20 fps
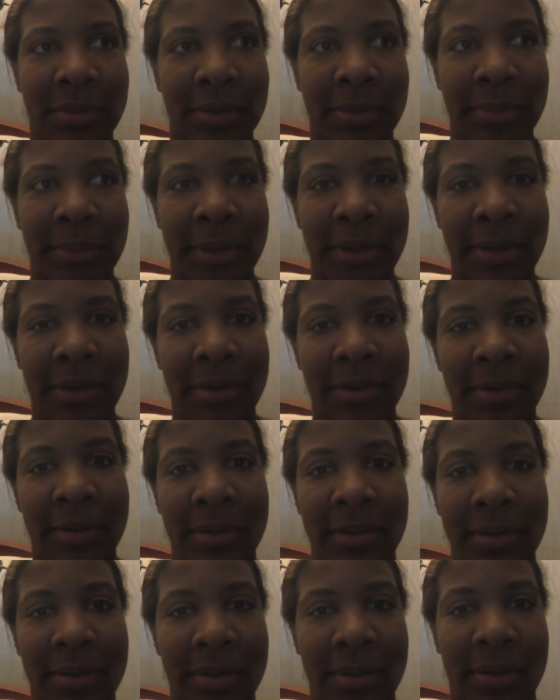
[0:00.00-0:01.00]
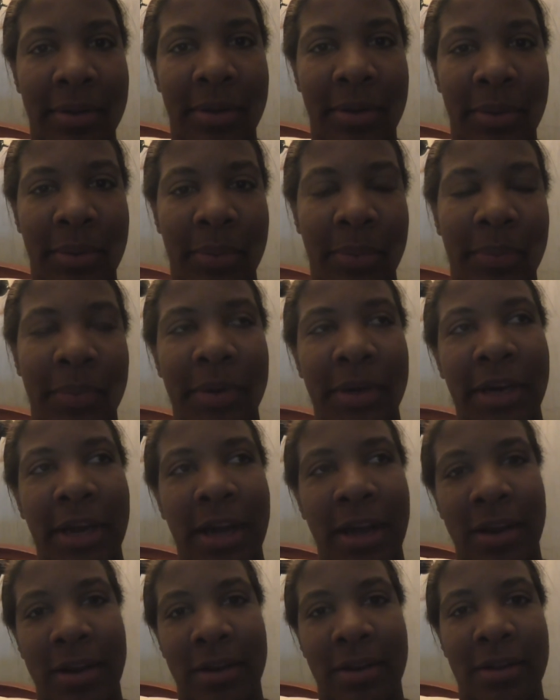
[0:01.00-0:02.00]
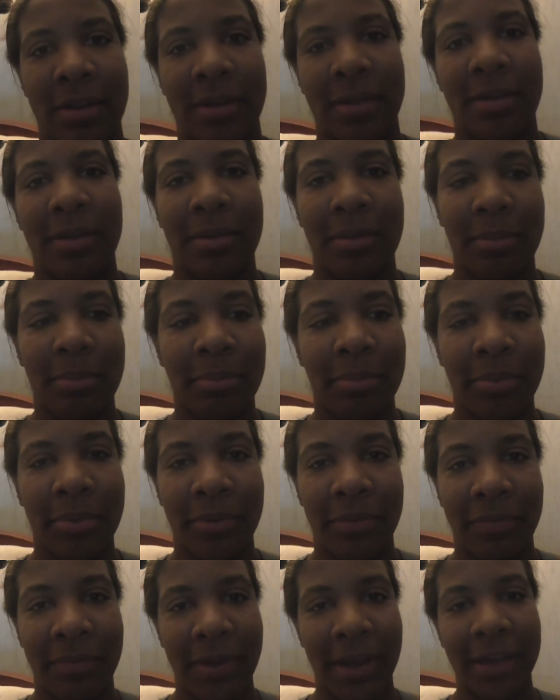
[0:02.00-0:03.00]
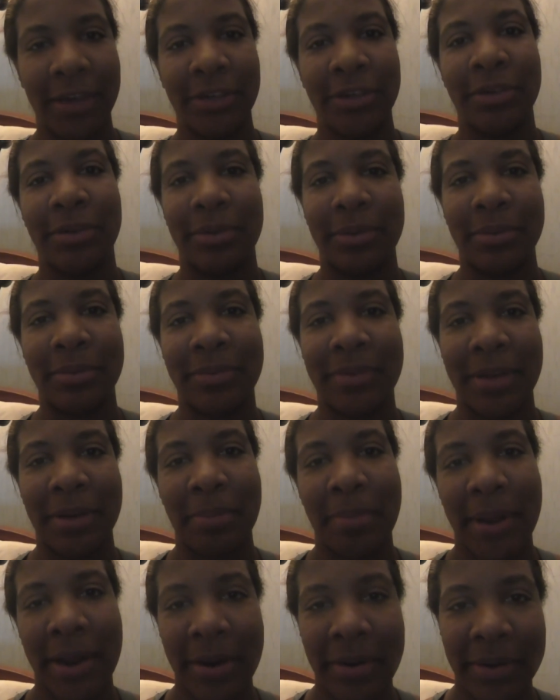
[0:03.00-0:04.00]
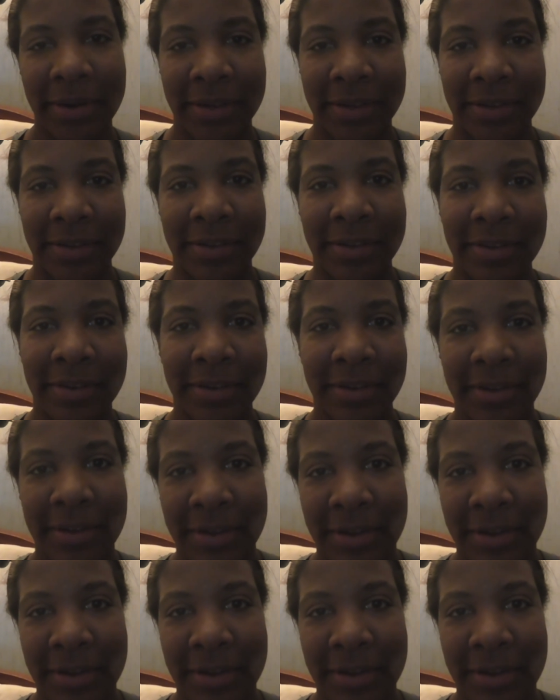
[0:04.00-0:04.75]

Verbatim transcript: I mean, we're not professionals at parenting.